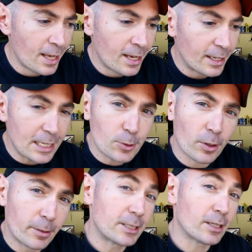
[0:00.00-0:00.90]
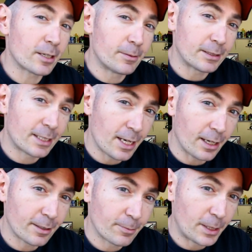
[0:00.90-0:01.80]
And that's what we're going to be talking about today,
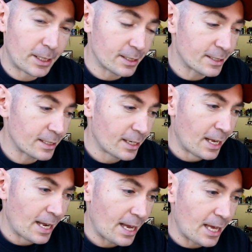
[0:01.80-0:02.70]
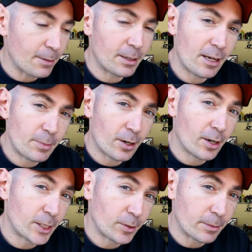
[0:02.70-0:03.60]
because Adam and I have been
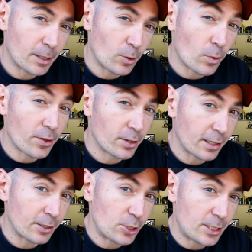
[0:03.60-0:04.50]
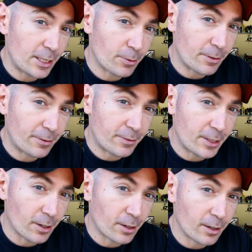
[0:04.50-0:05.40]
arguing about whether or not the
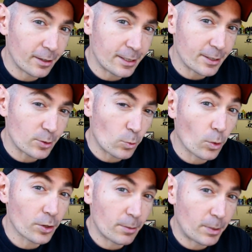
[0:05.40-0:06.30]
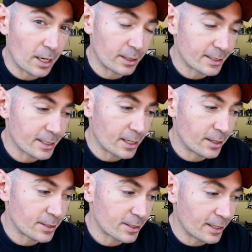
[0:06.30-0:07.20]
GT350R is worth it beyond its
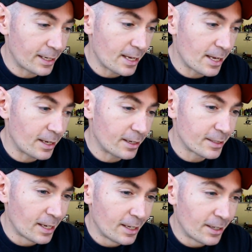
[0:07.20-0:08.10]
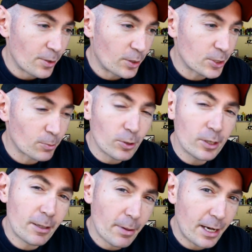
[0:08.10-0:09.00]
tires, and there's some
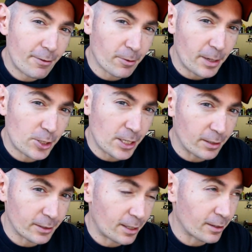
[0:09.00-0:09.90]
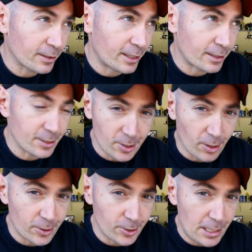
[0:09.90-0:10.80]
really bad information out there, like this
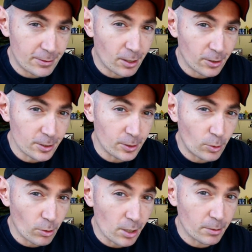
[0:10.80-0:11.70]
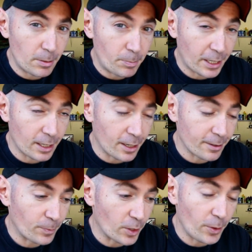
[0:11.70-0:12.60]
Car and Driver article we're going to be picking on,
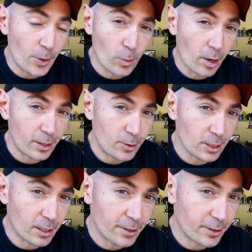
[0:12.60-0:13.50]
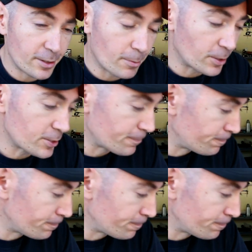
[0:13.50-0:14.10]
although we're going to use a lot of their numbers.